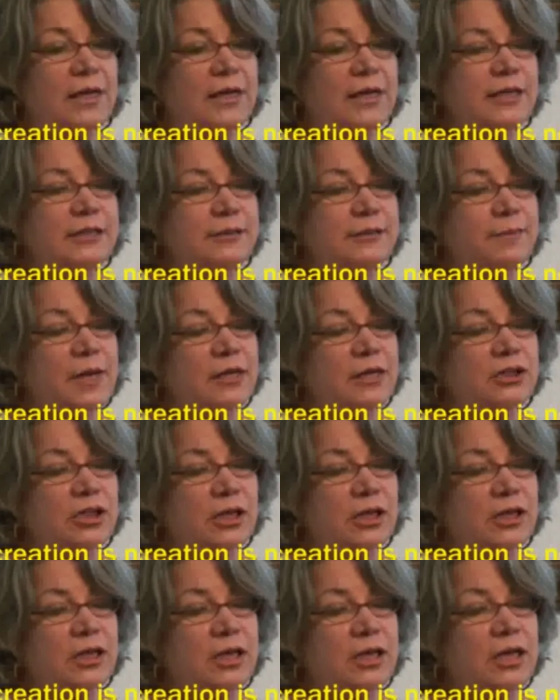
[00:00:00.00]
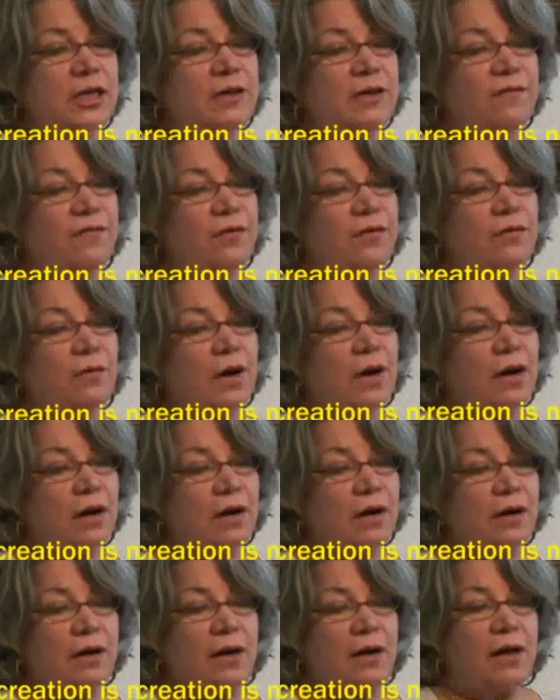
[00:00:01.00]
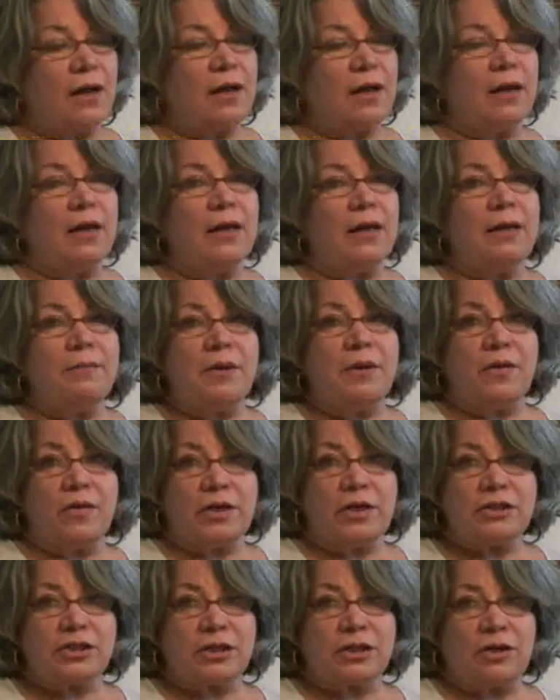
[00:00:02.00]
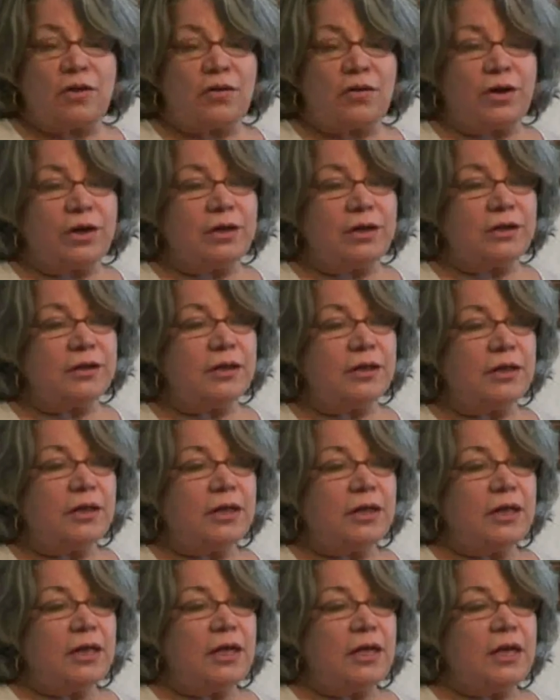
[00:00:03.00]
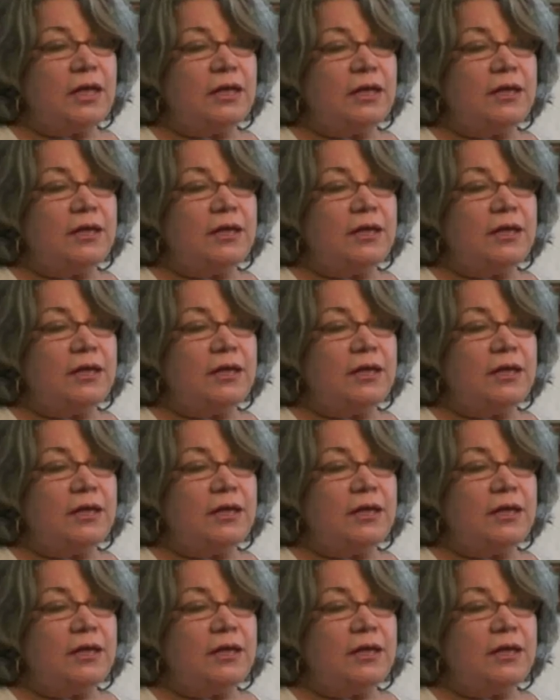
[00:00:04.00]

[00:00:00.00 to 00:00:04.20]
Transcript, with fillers: especially if you are an immigration lawyer and